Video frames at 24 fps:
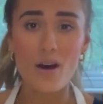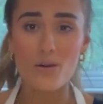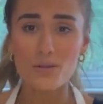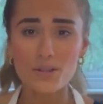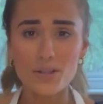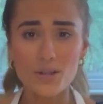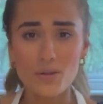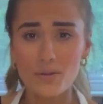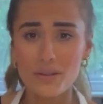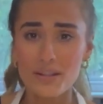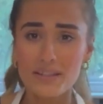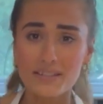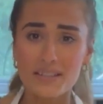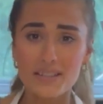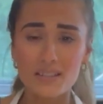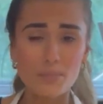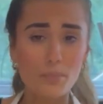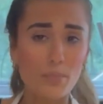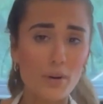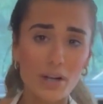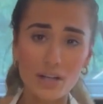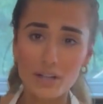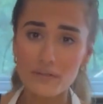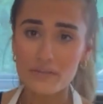so this is
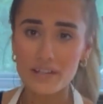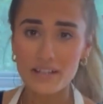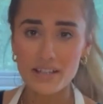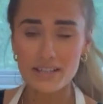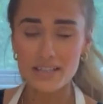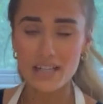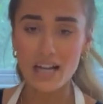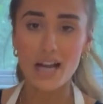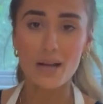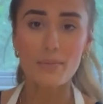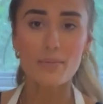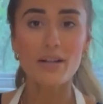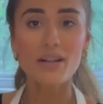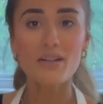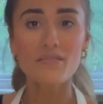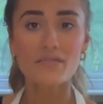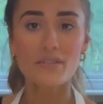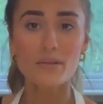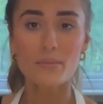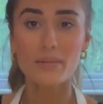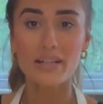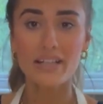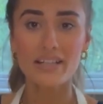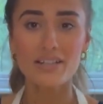perfect timing for
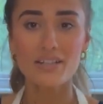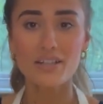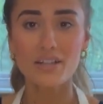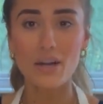me to